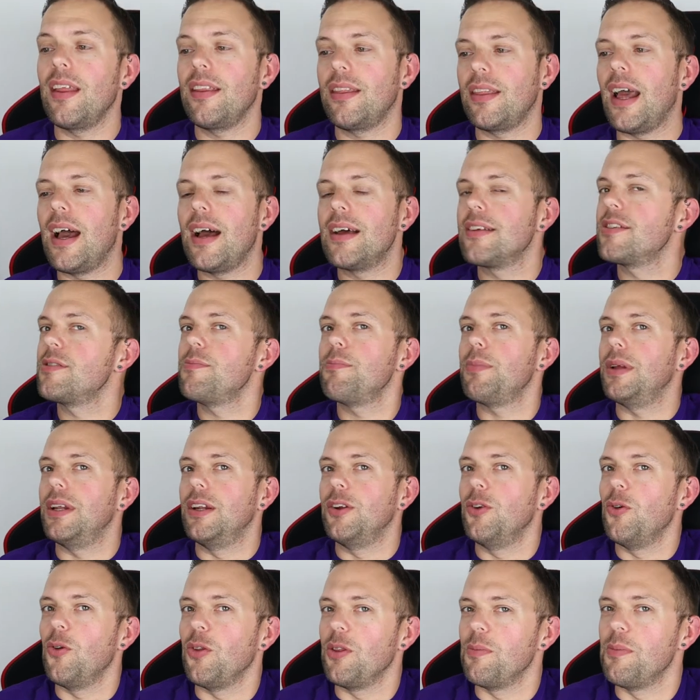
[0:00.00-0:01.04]
There hasn't been
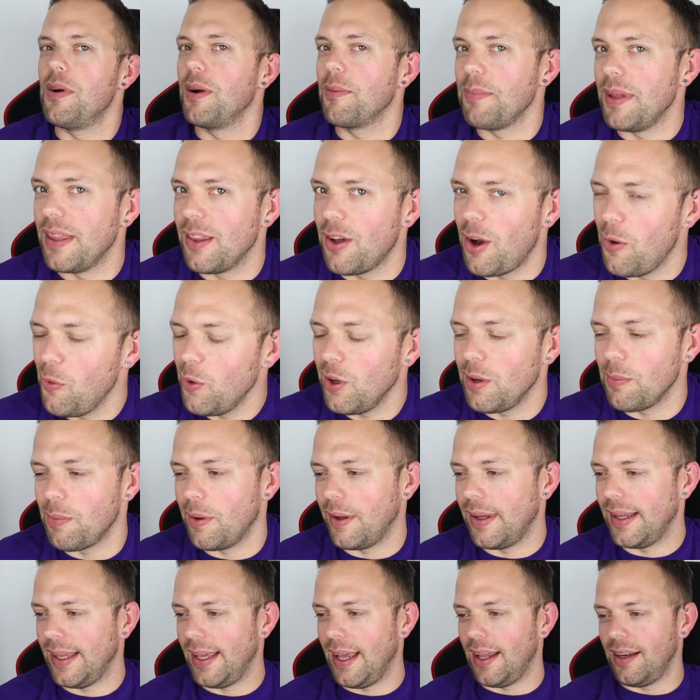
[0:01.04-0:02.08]
another Monk beer that I wouldn't
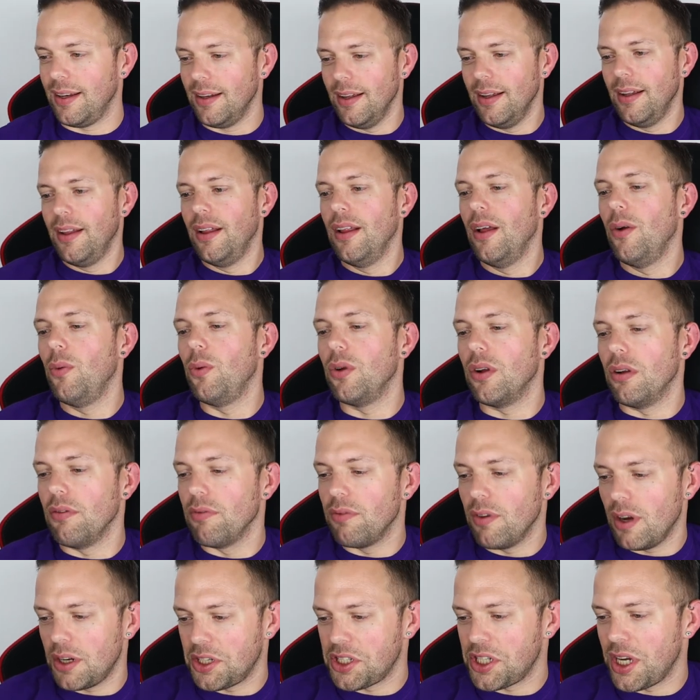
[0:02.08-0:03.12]
buy again. Would I
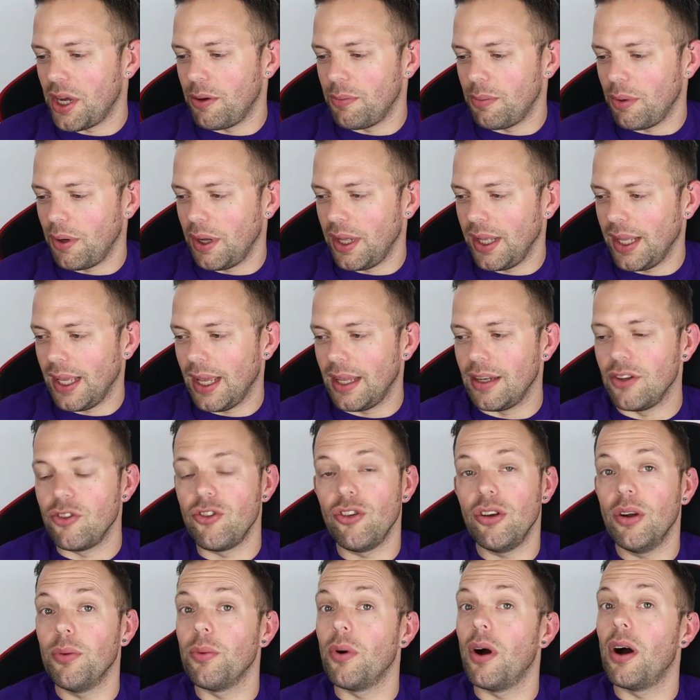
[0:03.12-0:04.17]
rush out and buy it again?
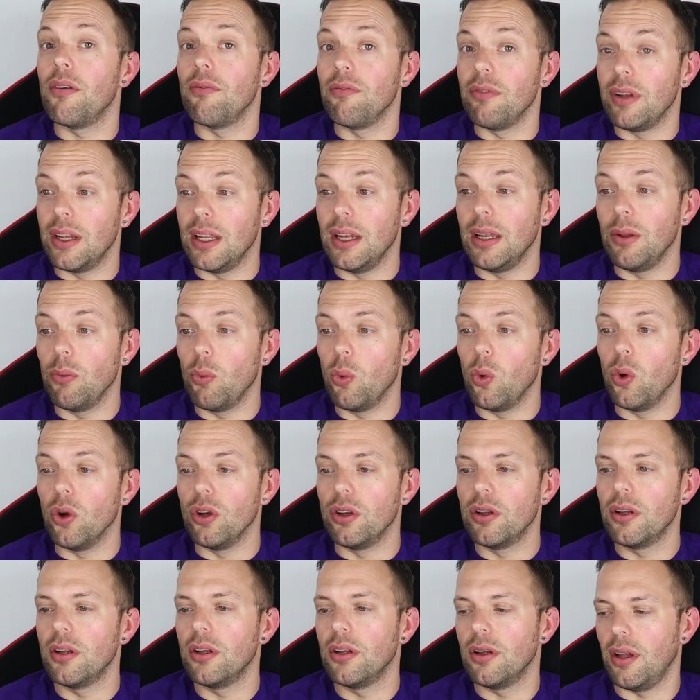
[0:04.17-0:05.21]
Do you know what? I really
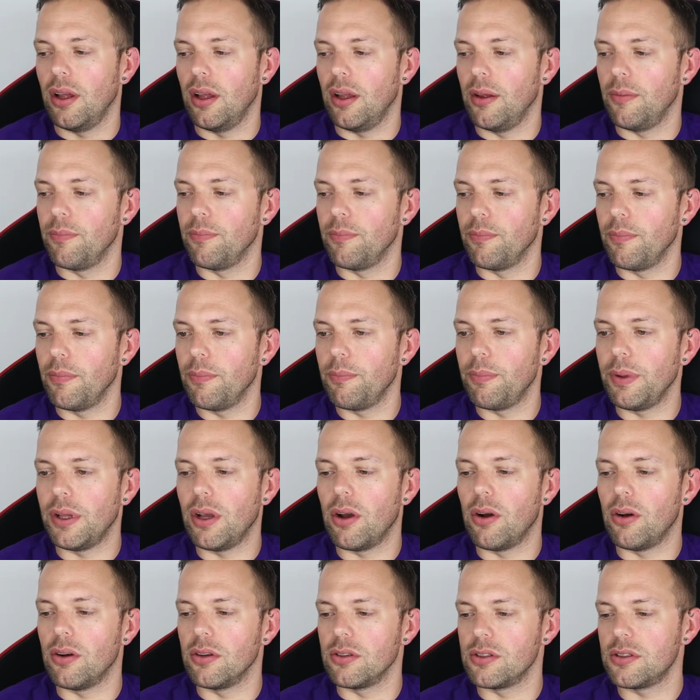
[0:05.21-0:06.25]
would, um,
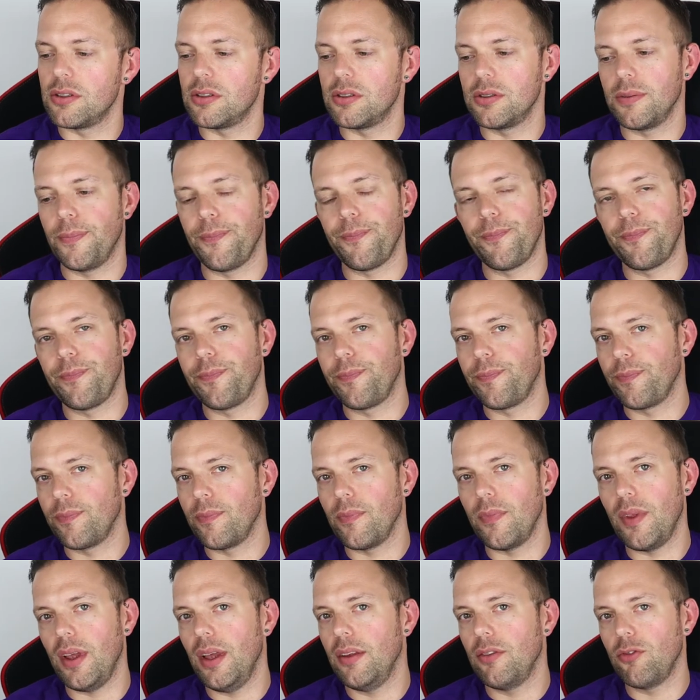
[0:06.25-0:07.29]
because
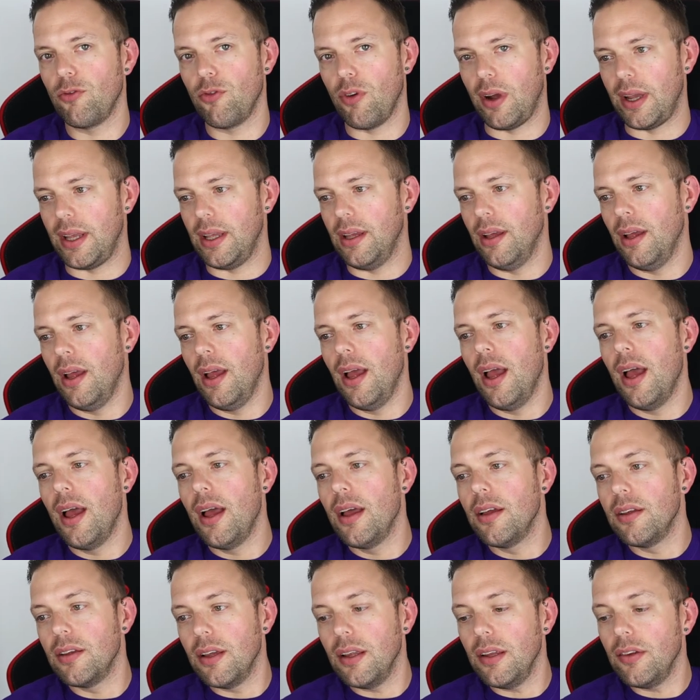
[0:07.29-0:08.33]
it's great.
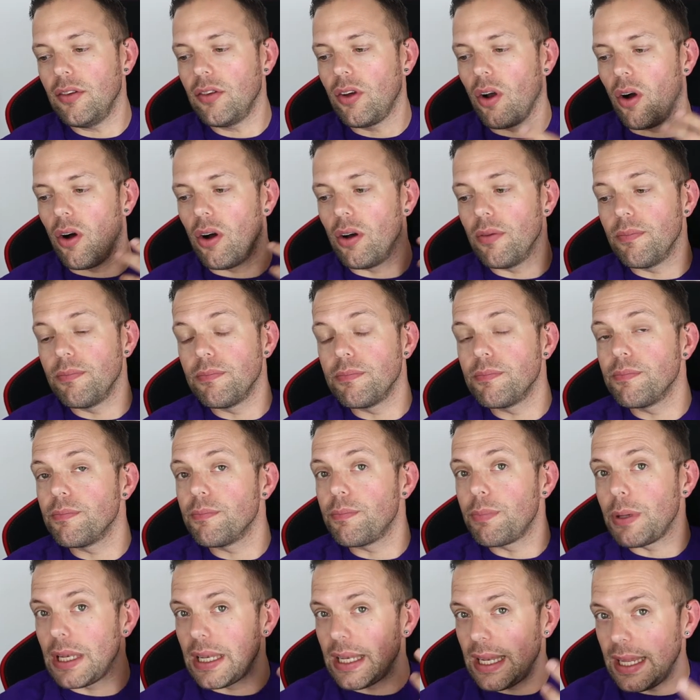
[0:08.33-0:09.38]
It's got
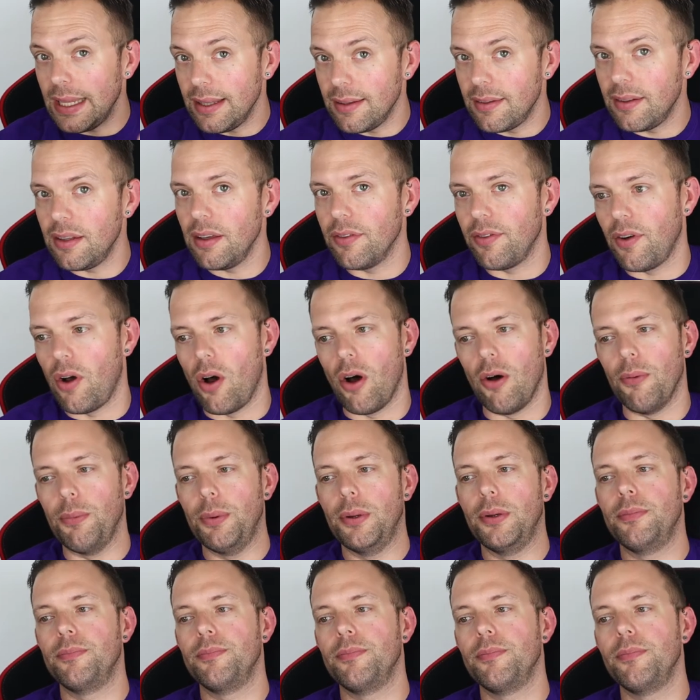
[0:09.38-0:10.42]
plenty of hop,
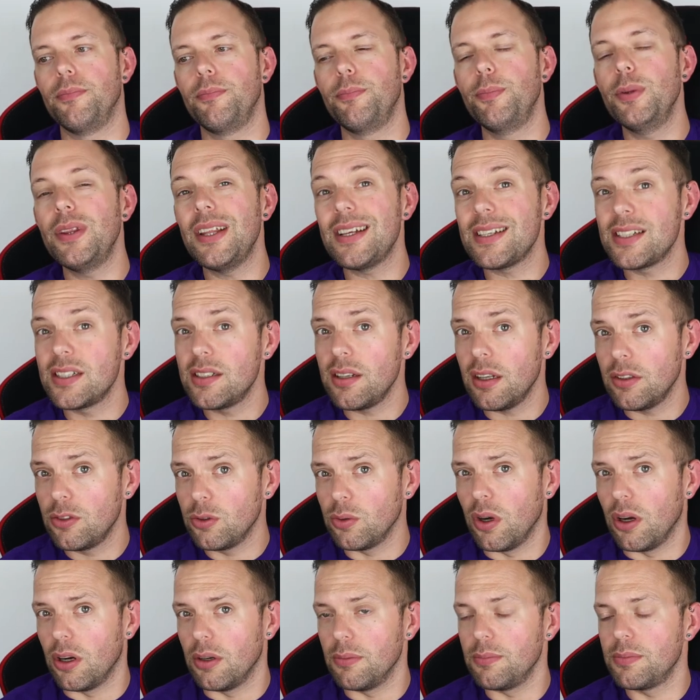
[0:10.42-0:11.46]
but they're
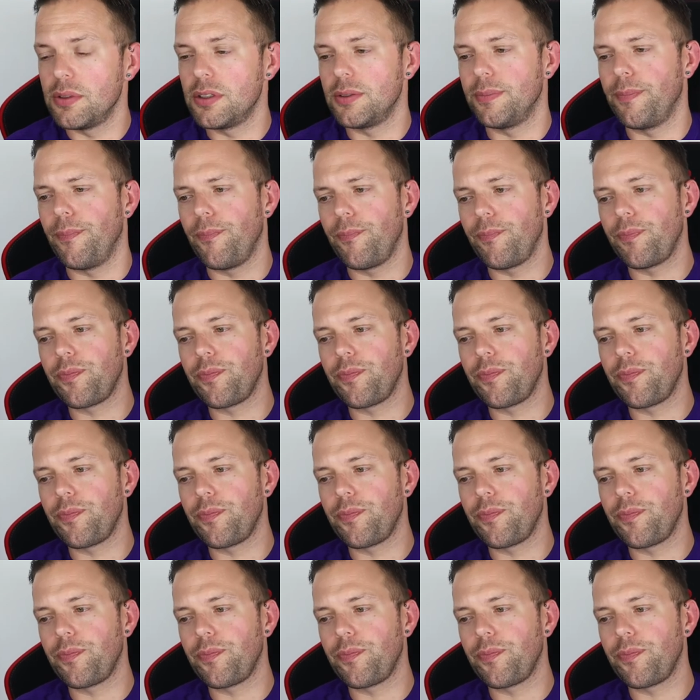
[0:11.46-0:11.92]
subtle hops.